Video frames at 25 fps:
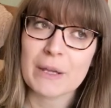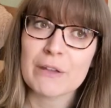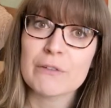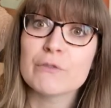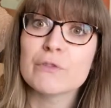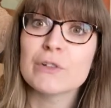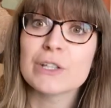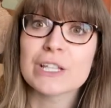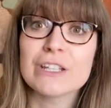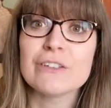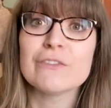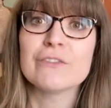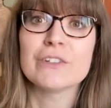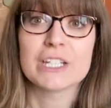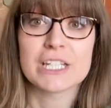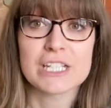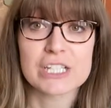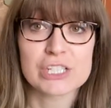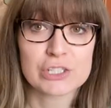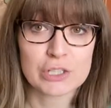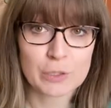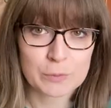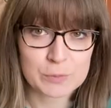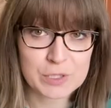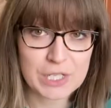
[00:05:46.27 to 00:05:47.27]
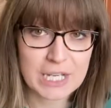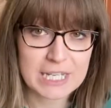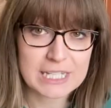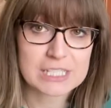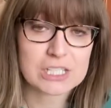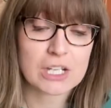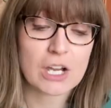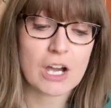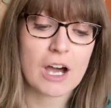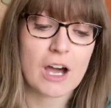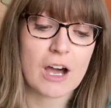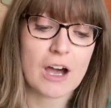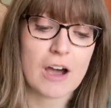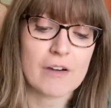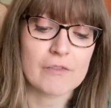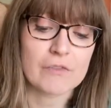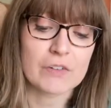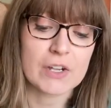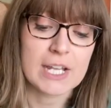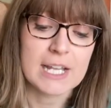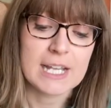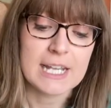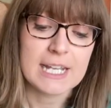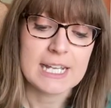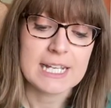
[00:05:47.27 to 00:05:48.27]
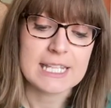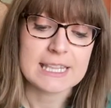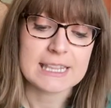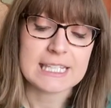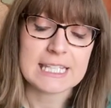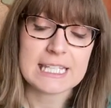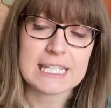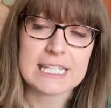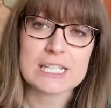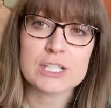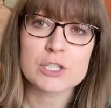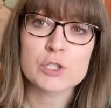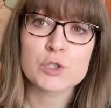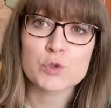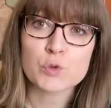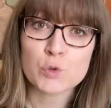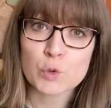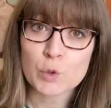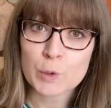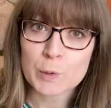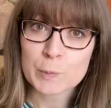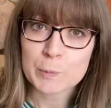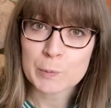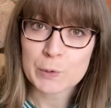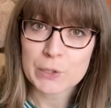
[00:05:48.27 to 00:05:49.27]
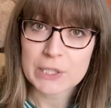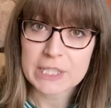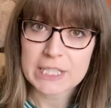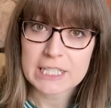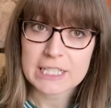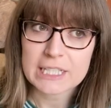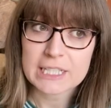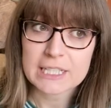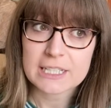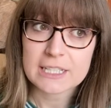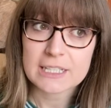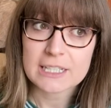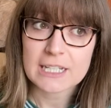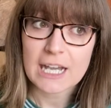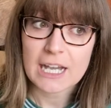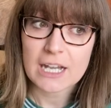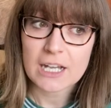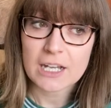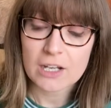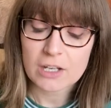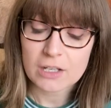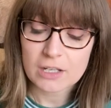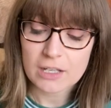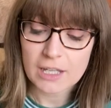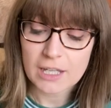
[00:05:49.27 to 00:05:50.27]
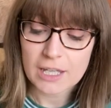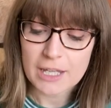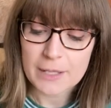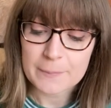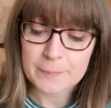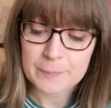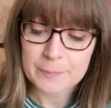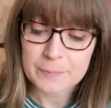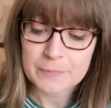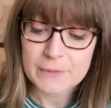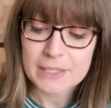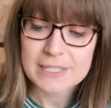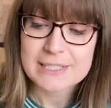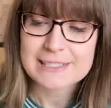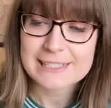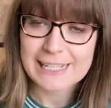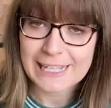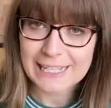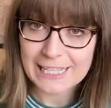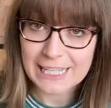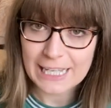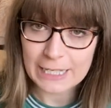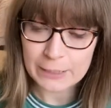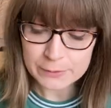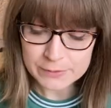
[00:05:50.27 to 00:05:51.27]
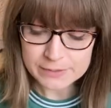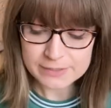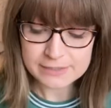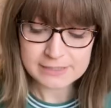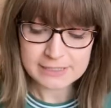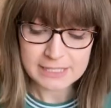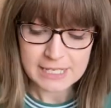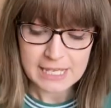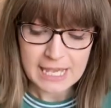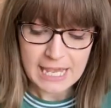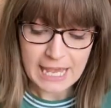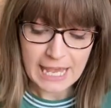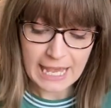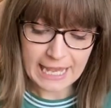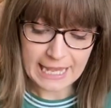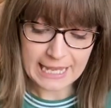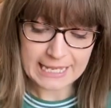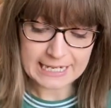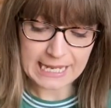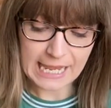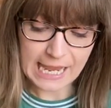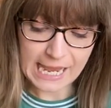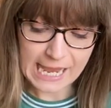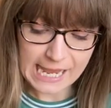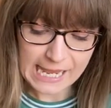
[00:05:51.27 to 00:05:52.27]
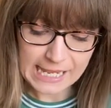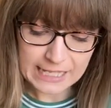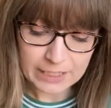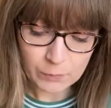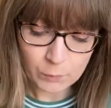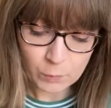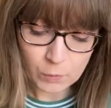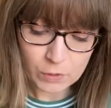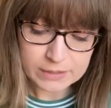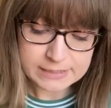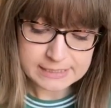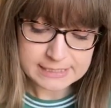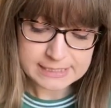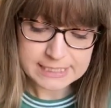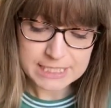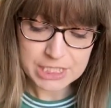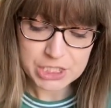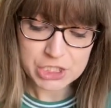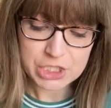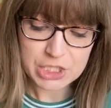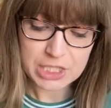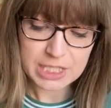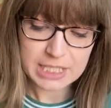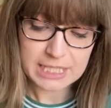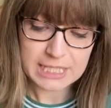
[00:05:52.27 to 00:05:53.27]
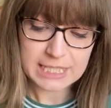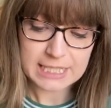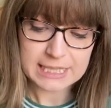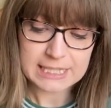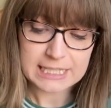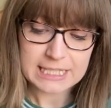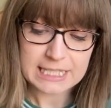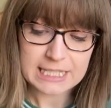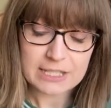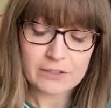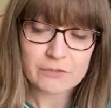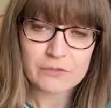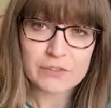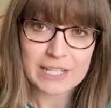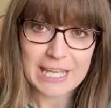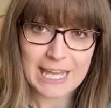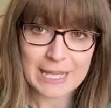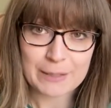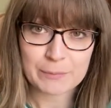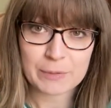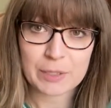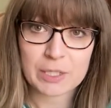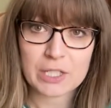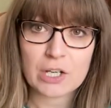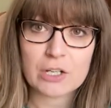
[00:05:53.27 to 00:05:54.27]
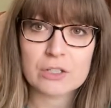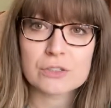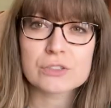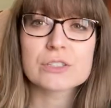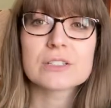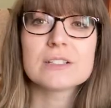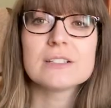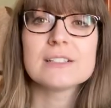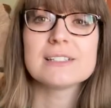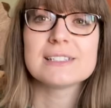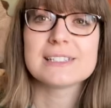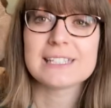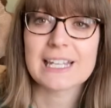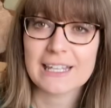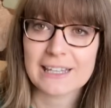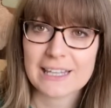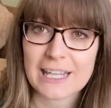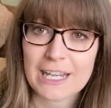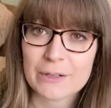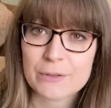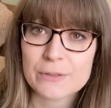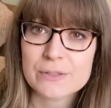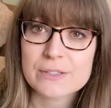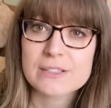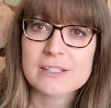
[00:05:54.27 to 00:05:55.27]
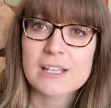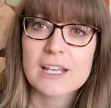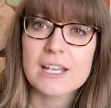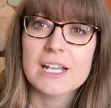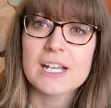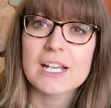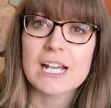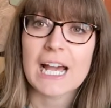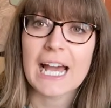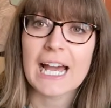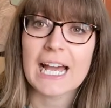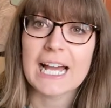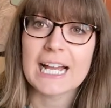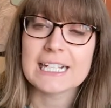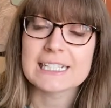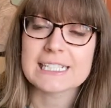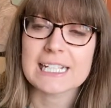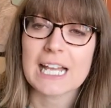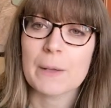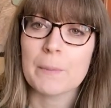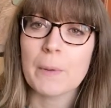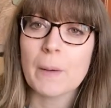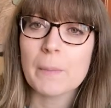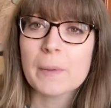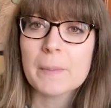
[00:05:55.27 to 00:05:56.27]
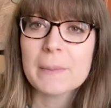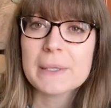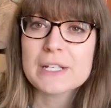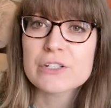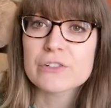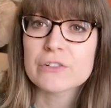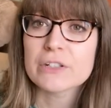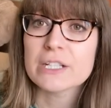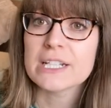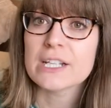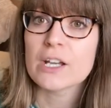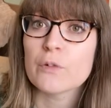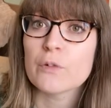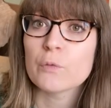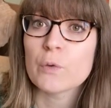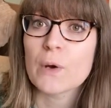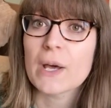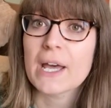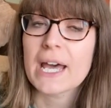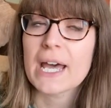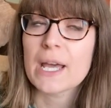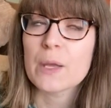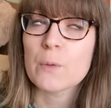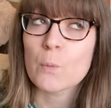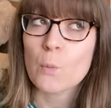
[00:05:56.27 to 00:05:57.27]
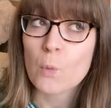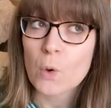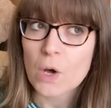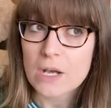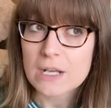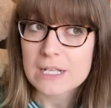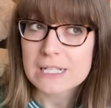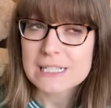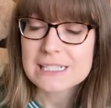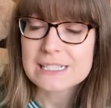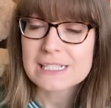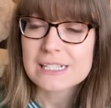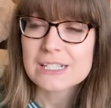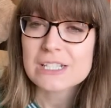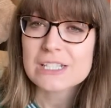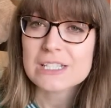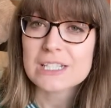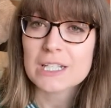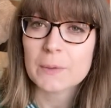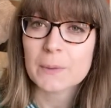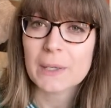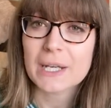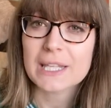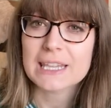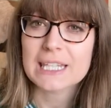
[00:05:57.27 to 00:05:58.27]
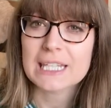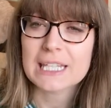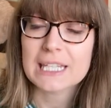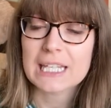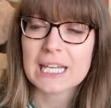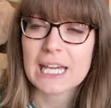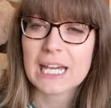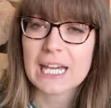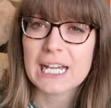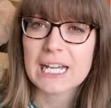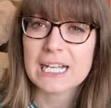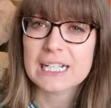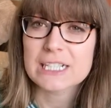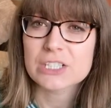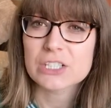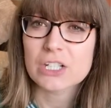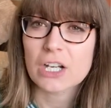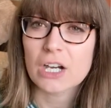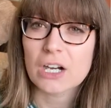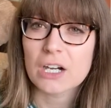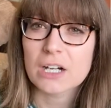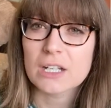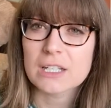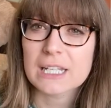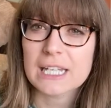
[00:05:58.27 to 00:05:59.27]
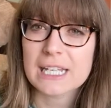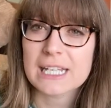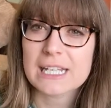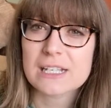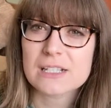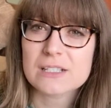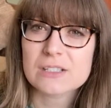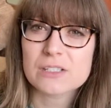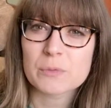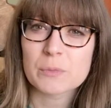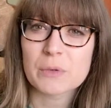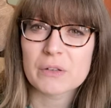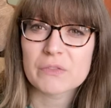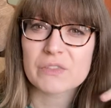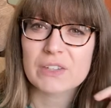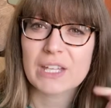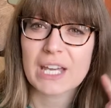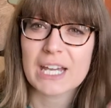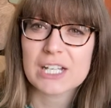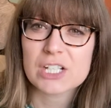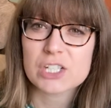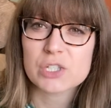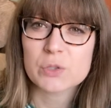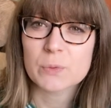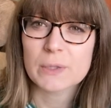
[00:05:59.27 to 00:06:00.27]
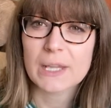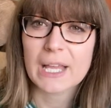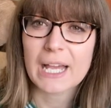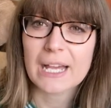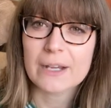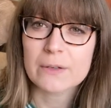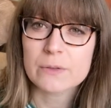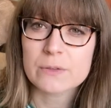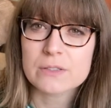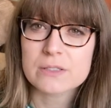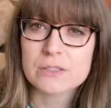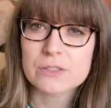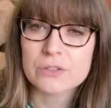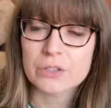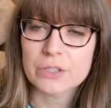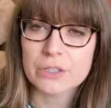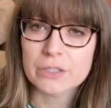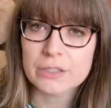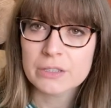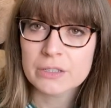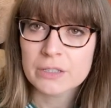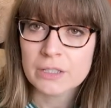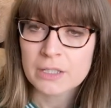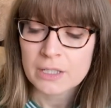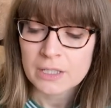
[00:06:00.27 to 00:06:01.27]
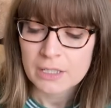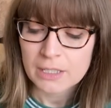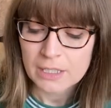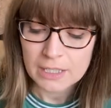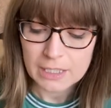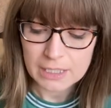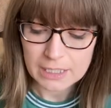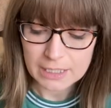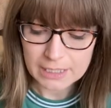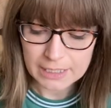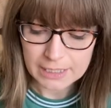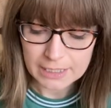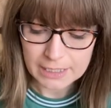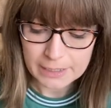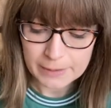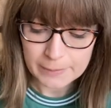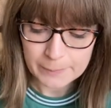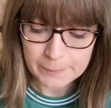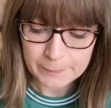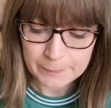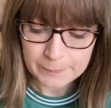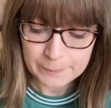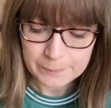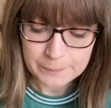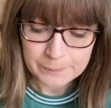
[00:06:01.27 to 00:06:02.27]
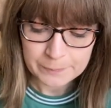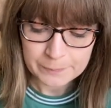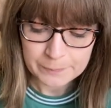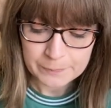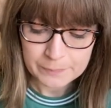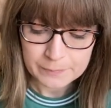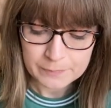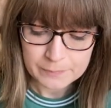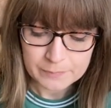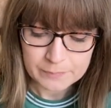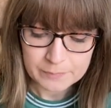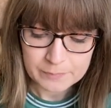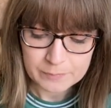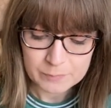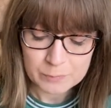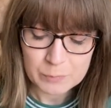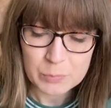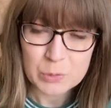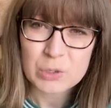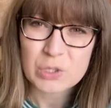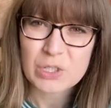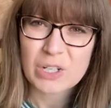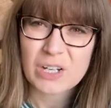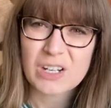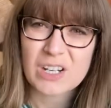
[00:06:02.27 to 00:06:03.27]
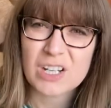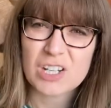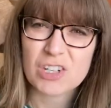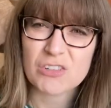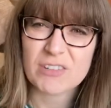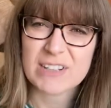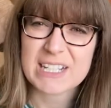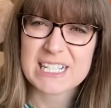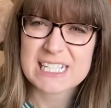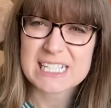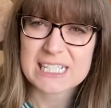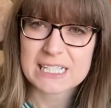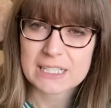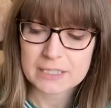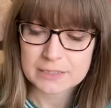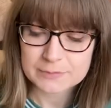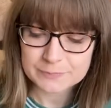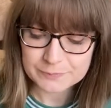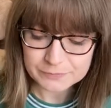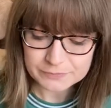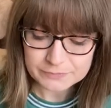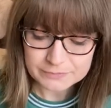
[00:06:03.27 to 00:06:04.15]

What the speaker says: fully finished object of the strawberry snail house, and I was stitching the forget-me-not snail house, and I'll pop a picture in where I was. So I think I'd got like some of the actual house done, but not a great deal.